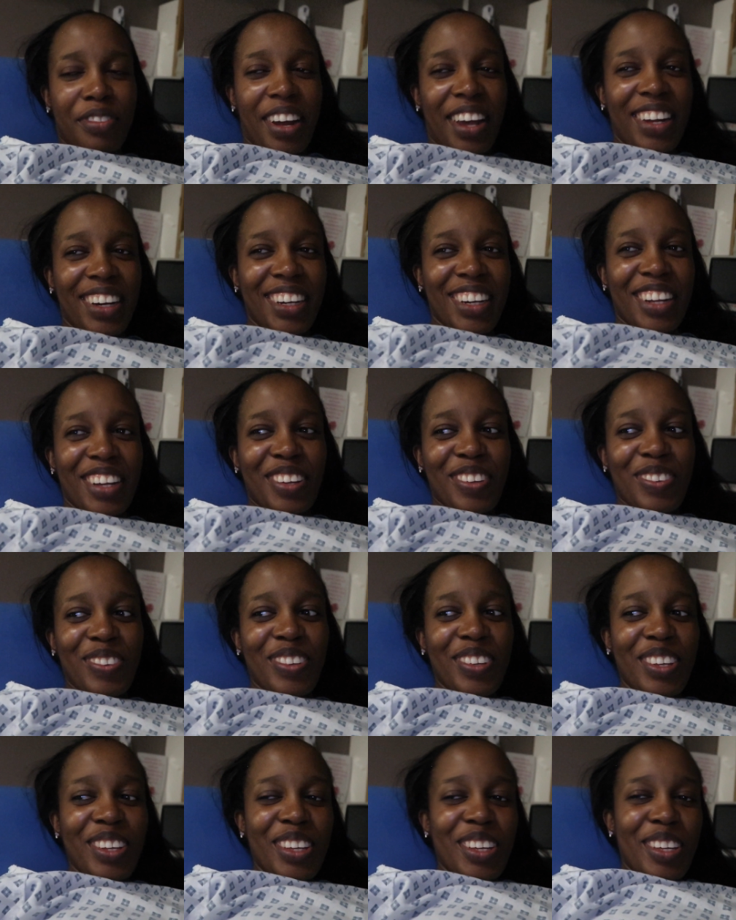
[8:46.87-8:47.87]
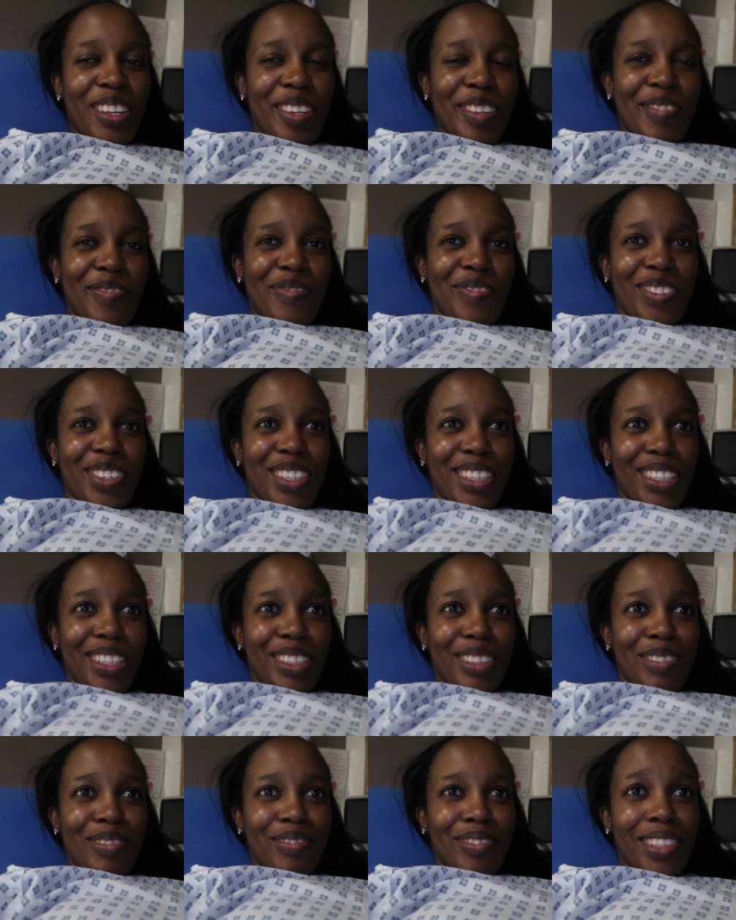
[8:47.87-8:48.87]
right now. But
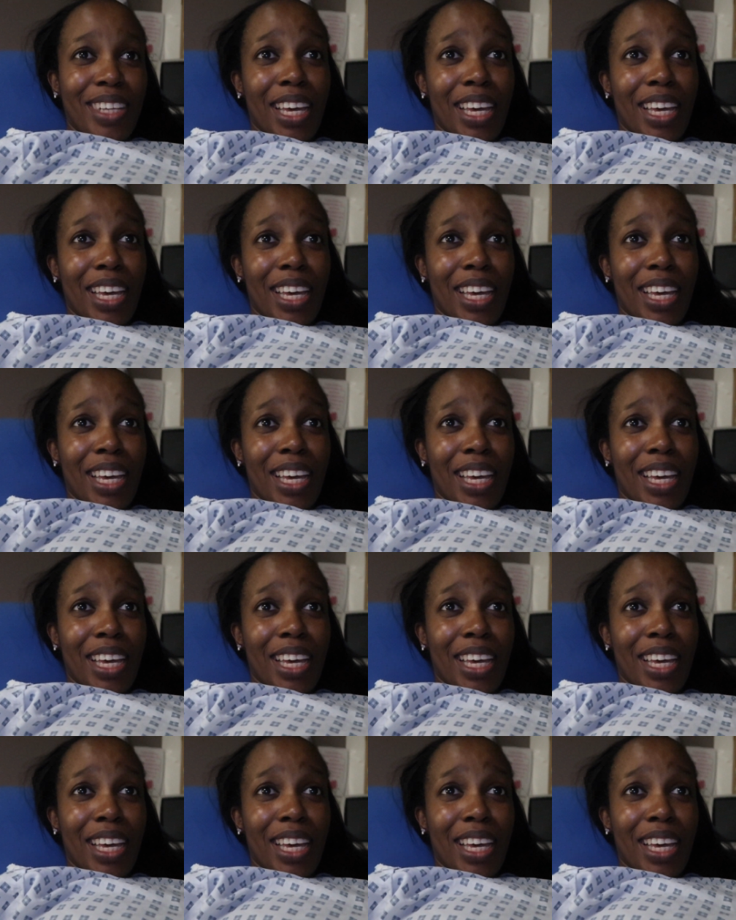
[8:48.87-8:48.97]
um,